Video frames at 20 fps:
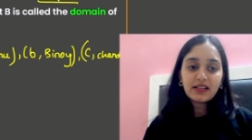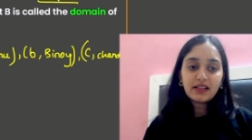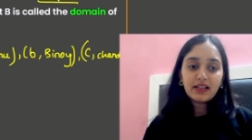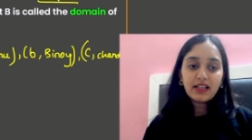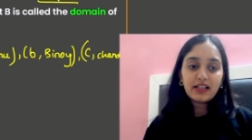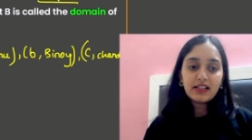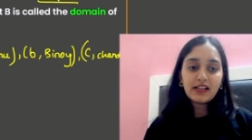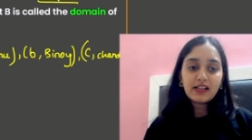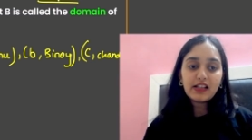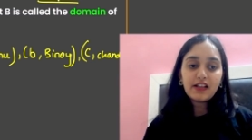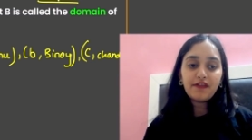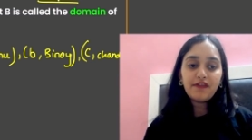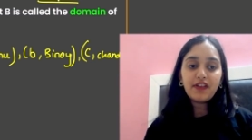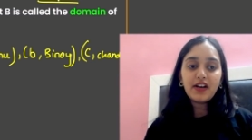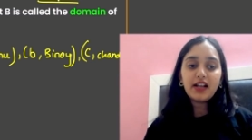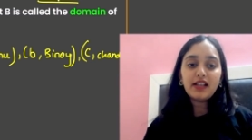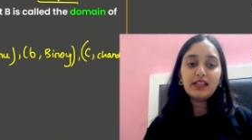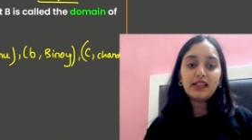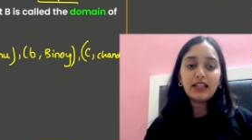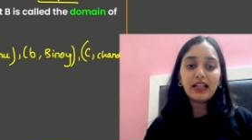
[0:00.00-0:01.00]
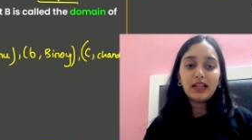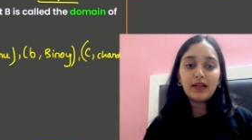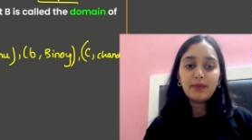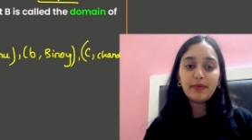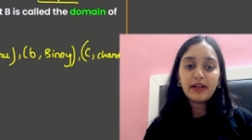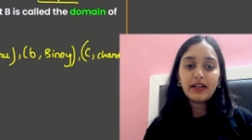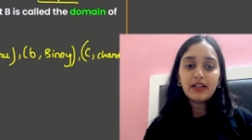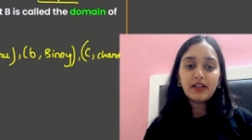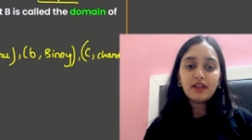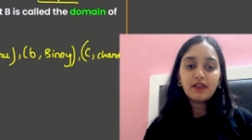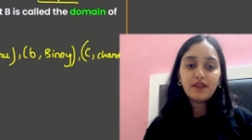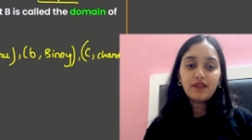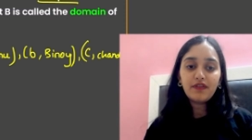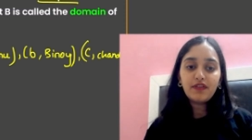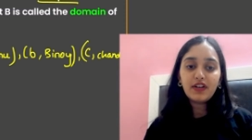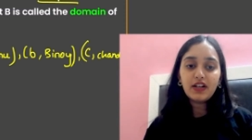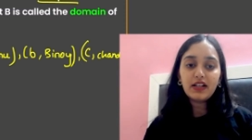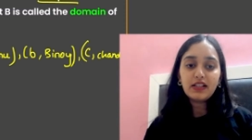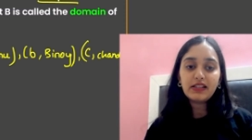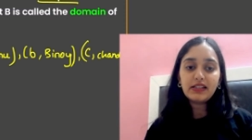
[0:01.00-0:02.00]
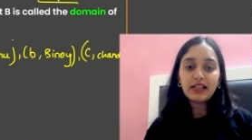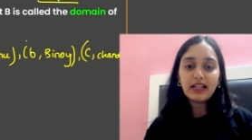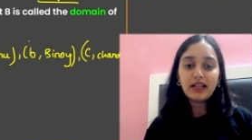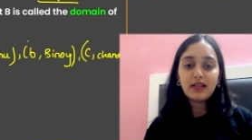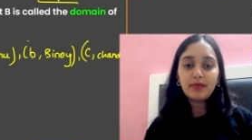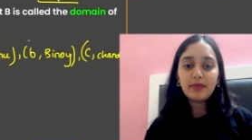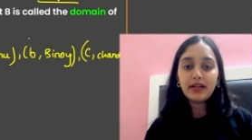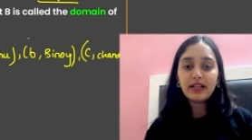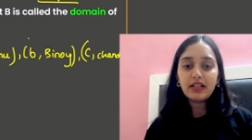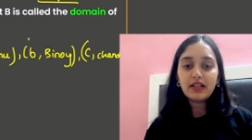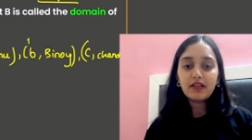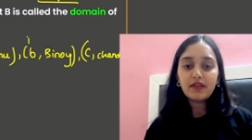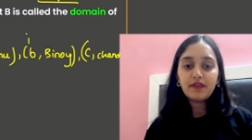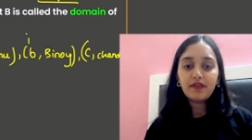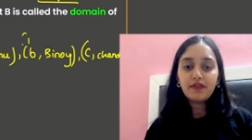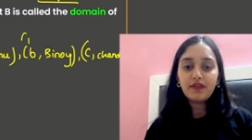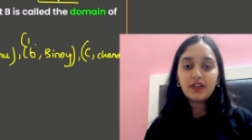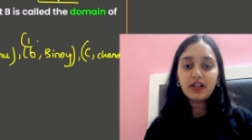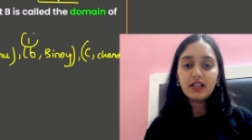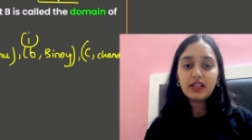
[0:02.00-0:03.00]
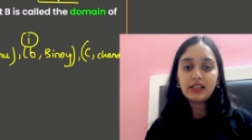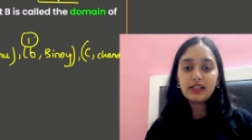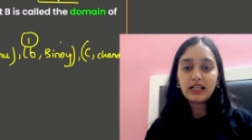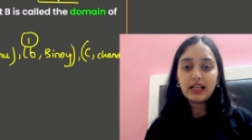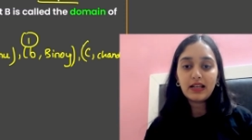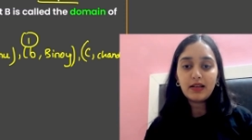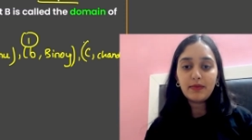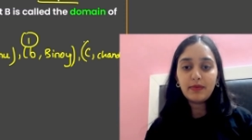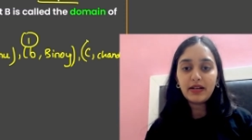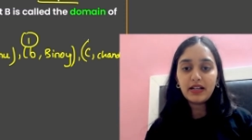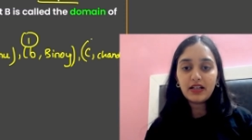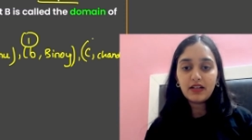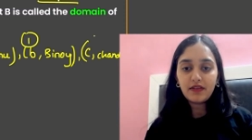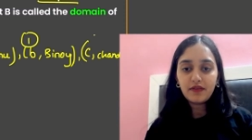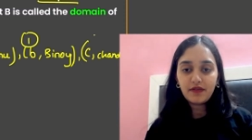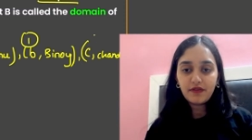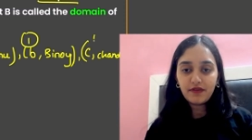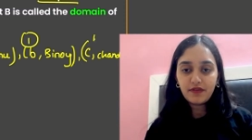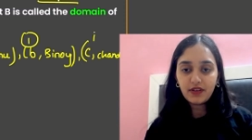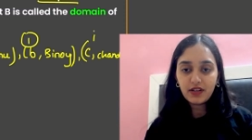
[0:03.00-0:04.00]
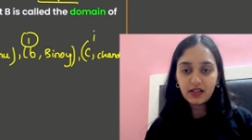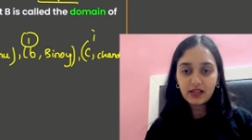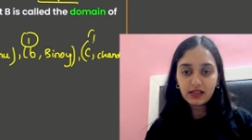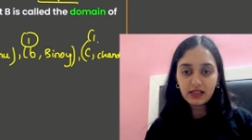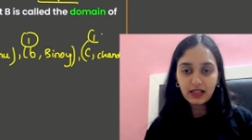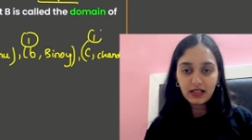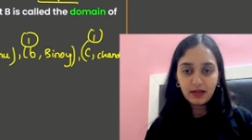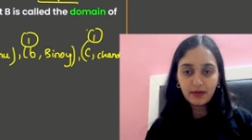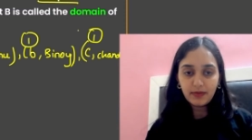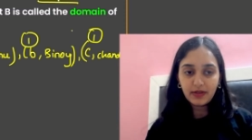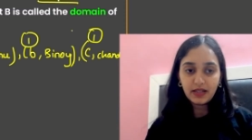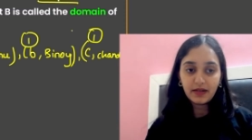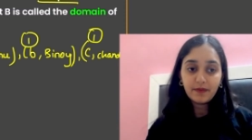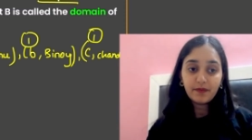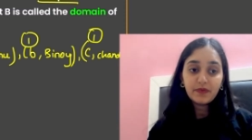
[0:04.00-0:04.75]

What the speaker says: This is the first element, first element, first element, first element.